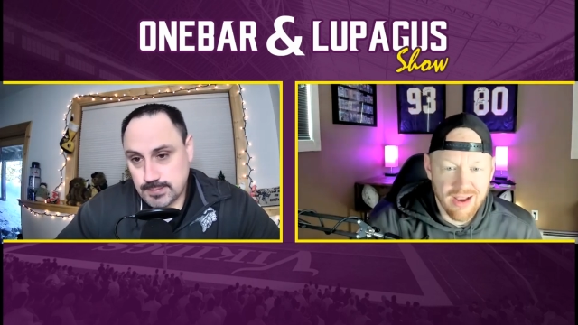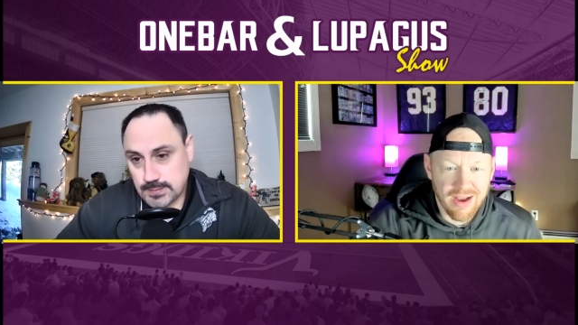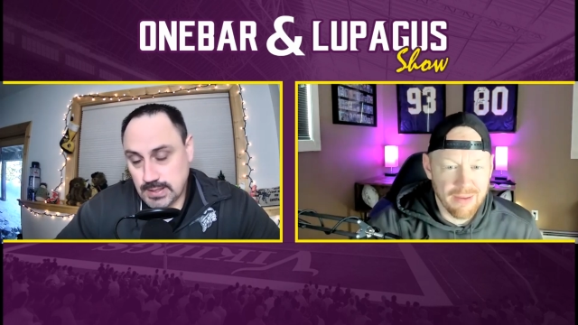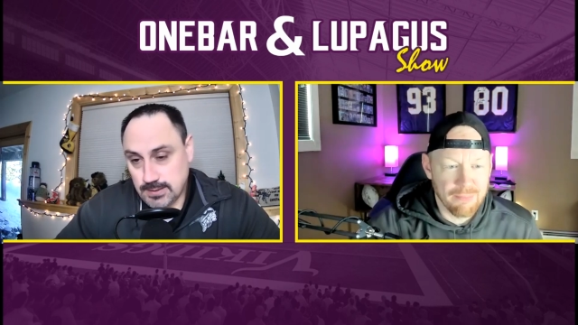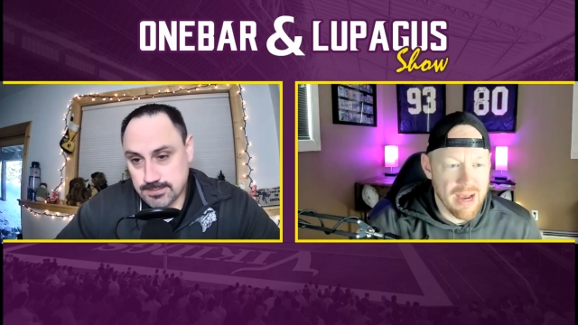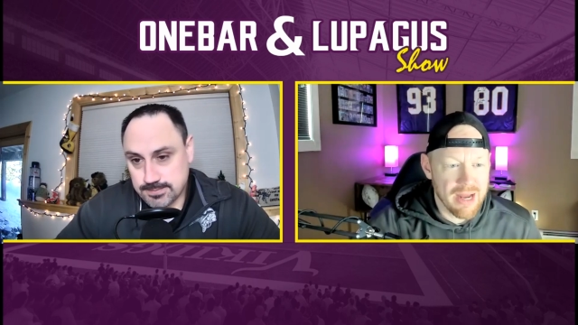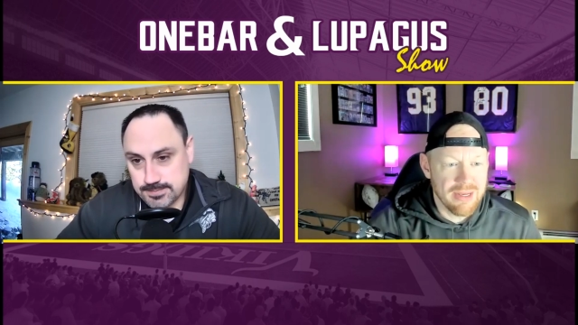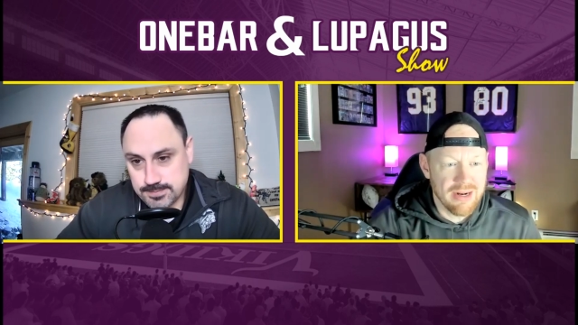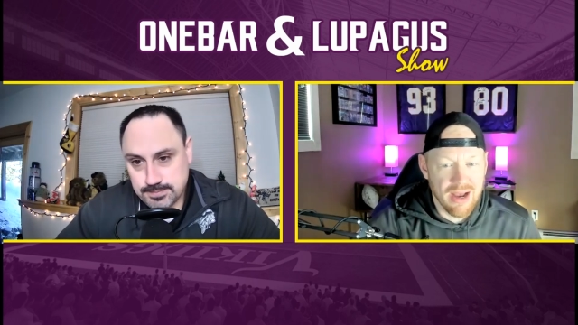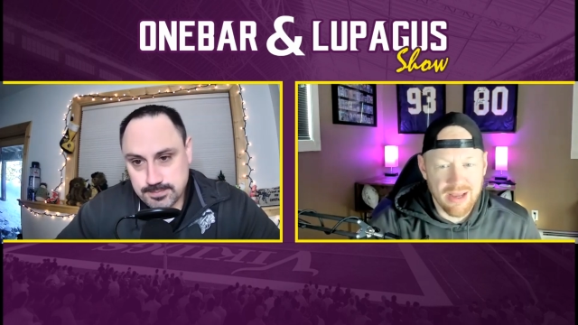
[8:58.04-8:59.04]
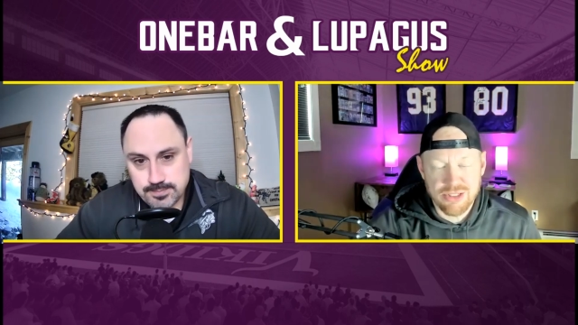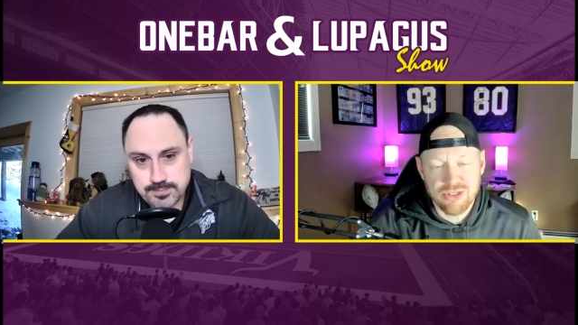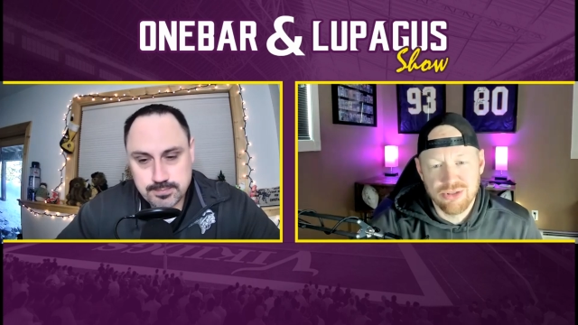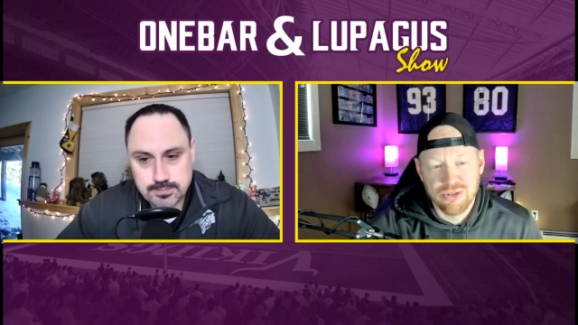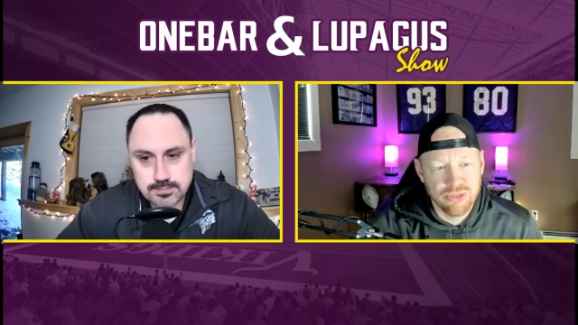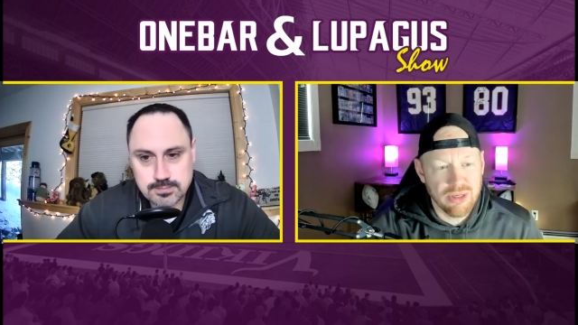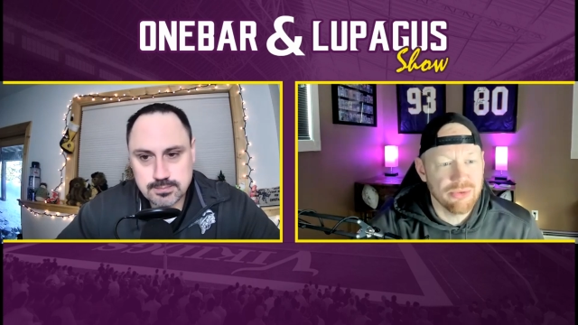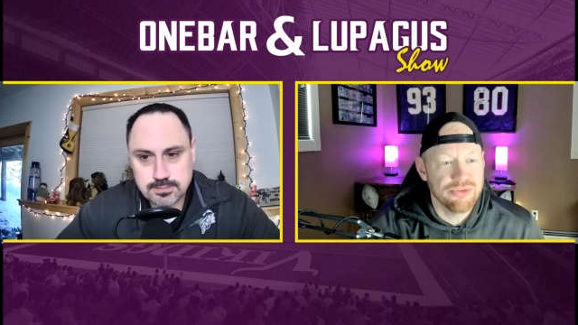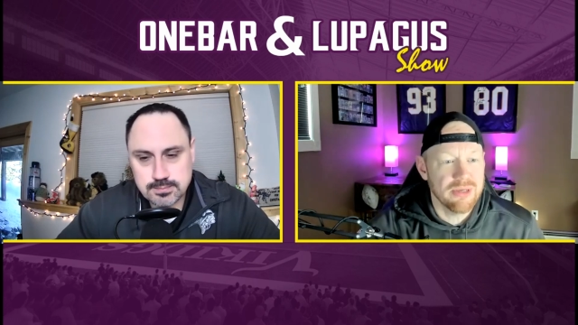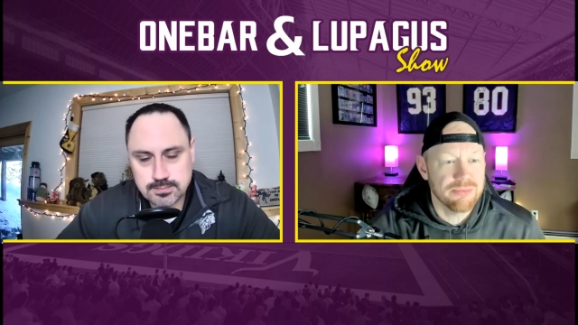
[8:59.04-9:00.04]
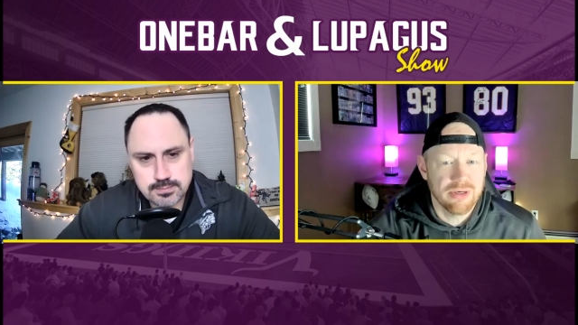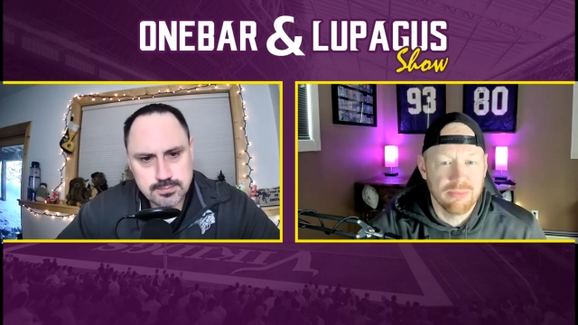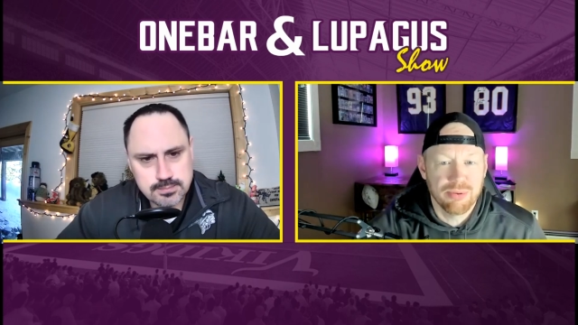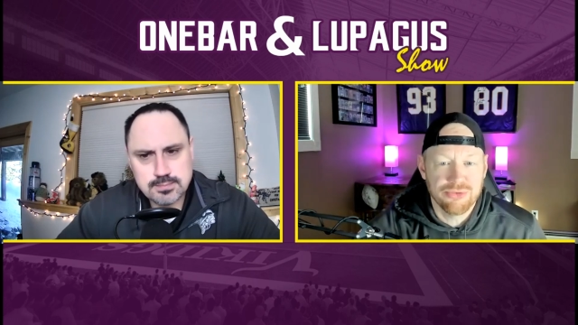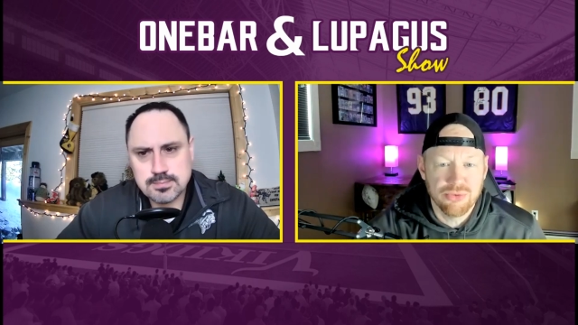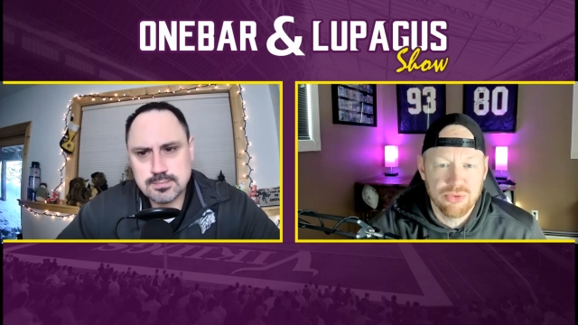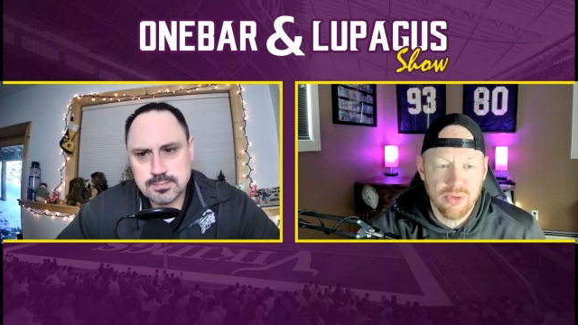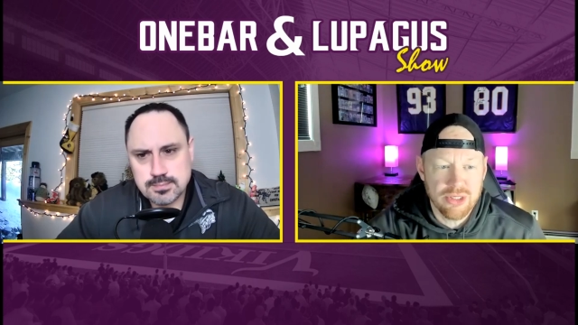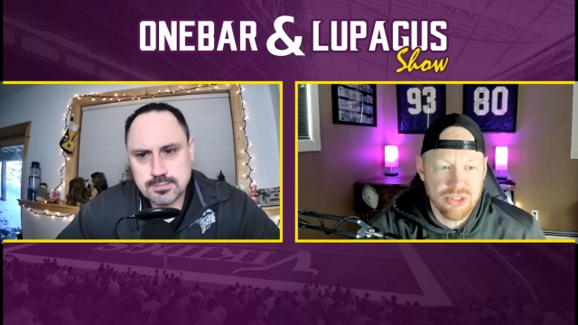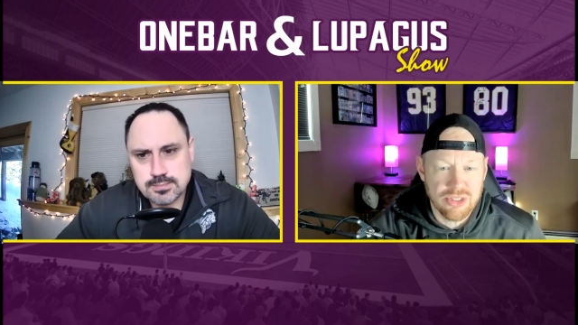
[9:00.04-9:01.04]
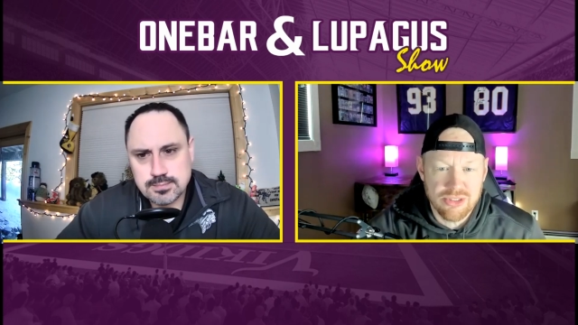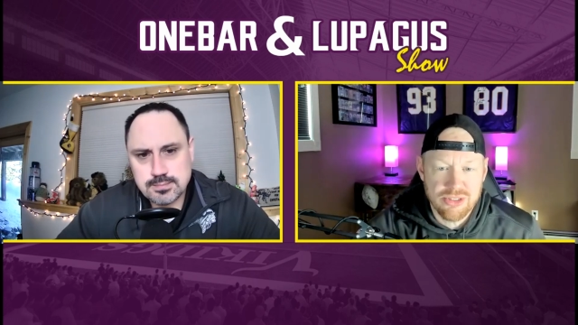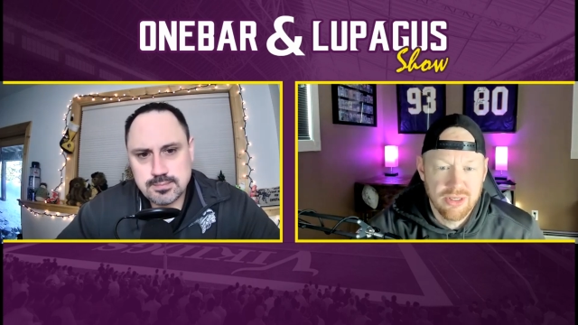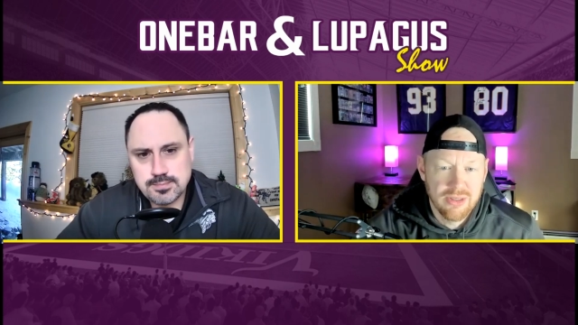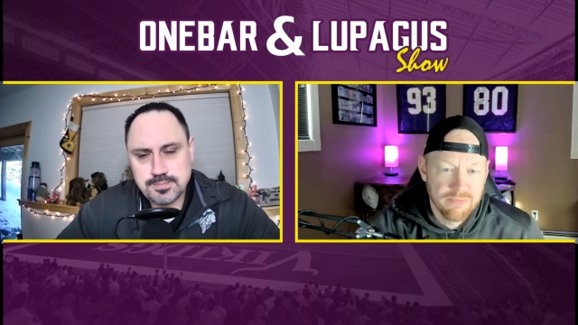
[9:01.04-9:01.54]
Speaker 1: Uh, yep. I double dipped here and put two questions.